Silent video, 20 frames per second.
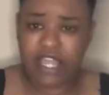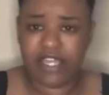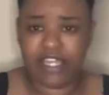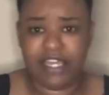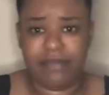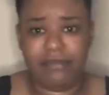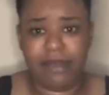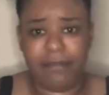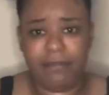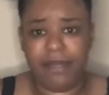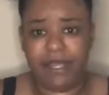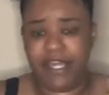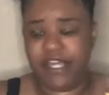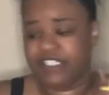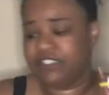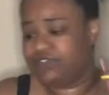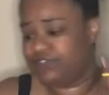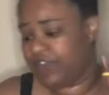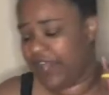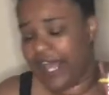get my
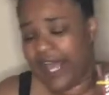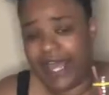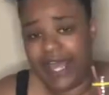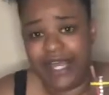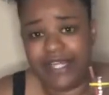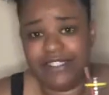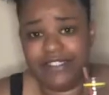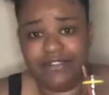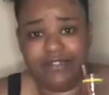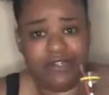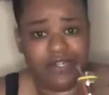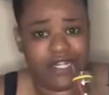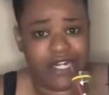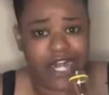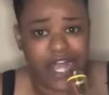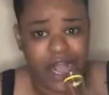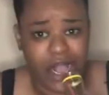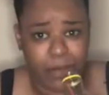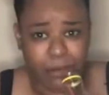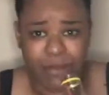page flagged and all of
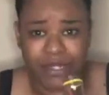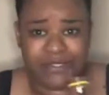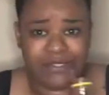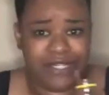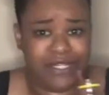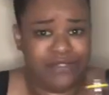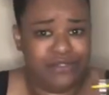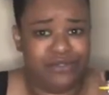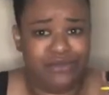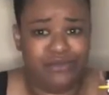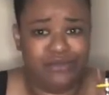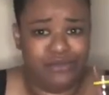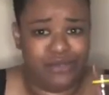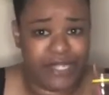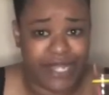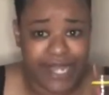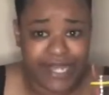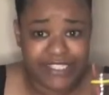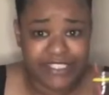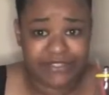that because I do
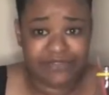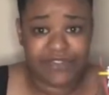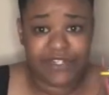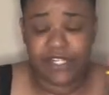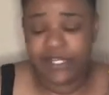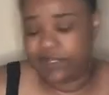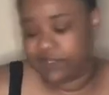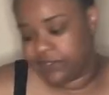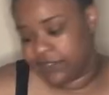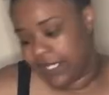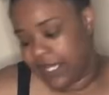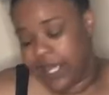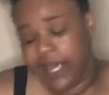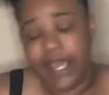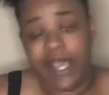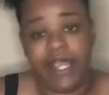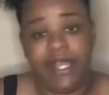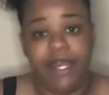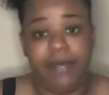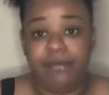reaction videos
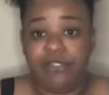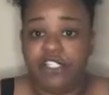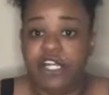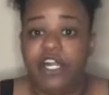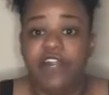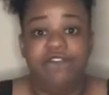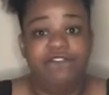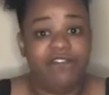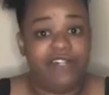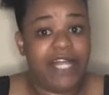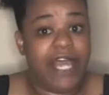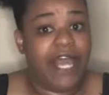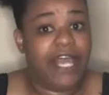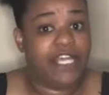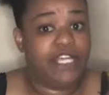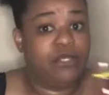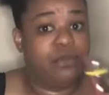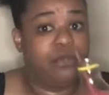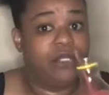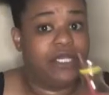and they be trying to
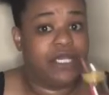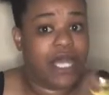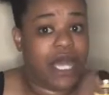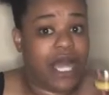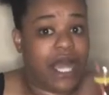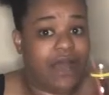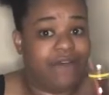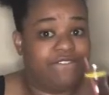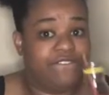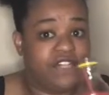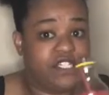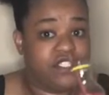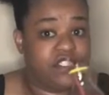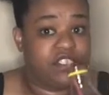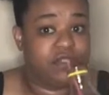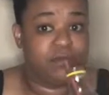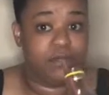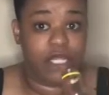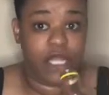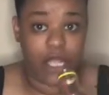flag you a lot for
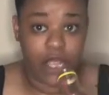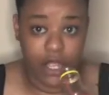some